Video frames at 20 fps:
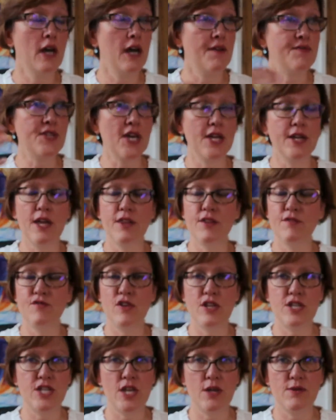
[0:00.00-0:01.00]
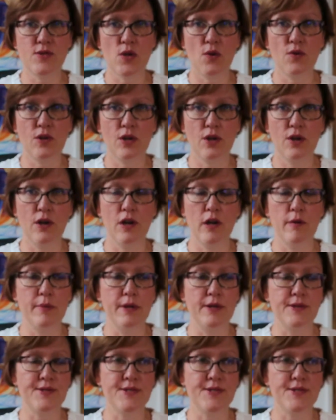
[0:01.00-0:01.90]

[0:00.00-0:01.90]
I've done other videos on karma,